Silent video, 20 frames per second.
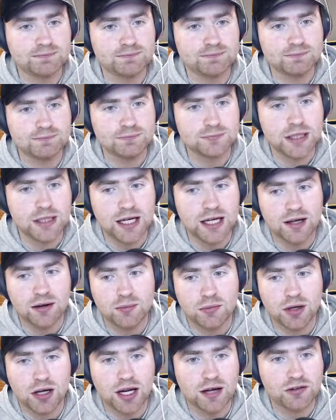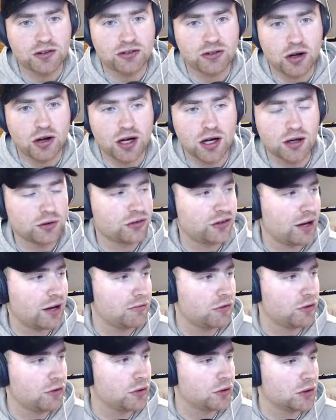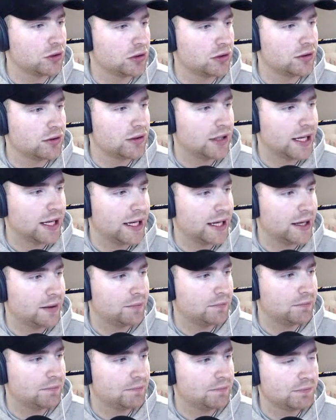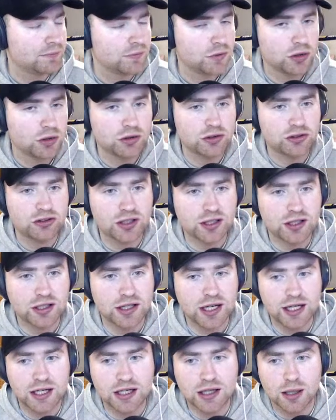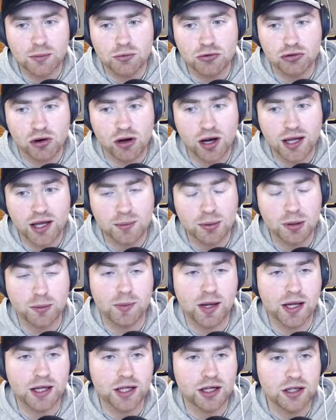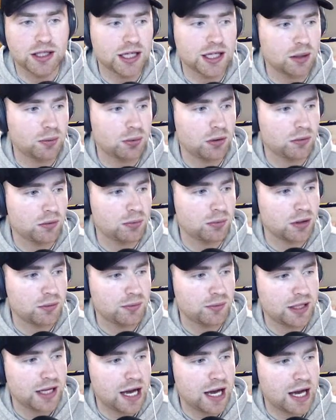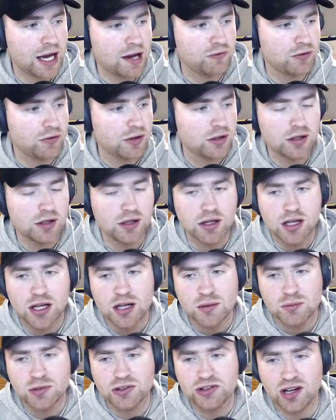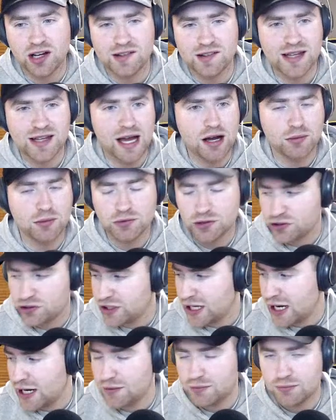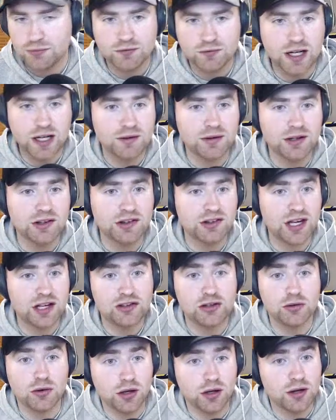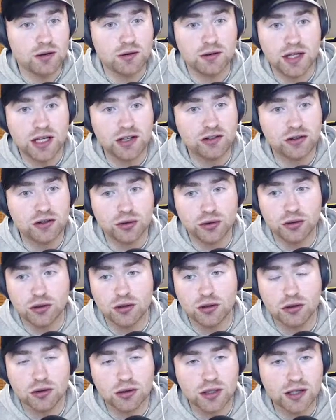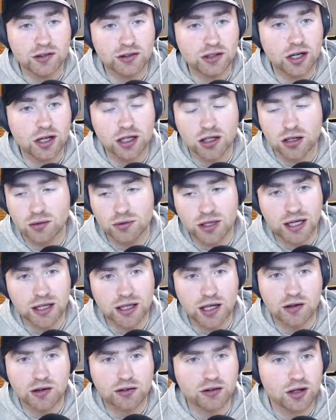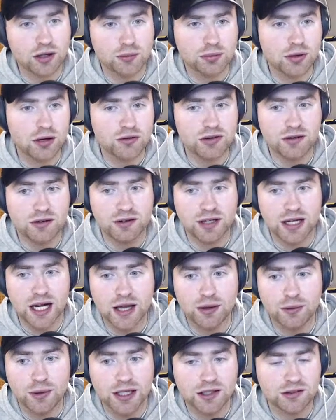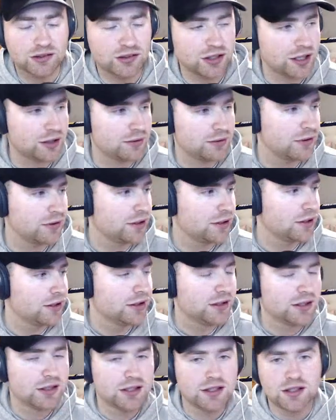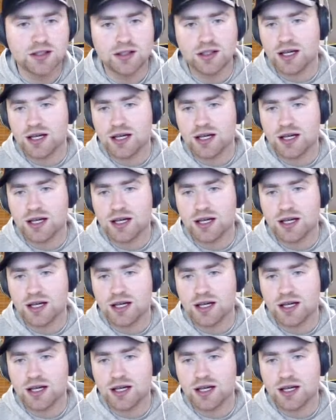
Might have a cider or something, or a Canadian Club Dry. They're probably about the only couple I'll probably have. Besides that, I'm just, if anyone says you want this or a glass of Coke, I'll take glass of Coke pretty much every day of the week. So, yep,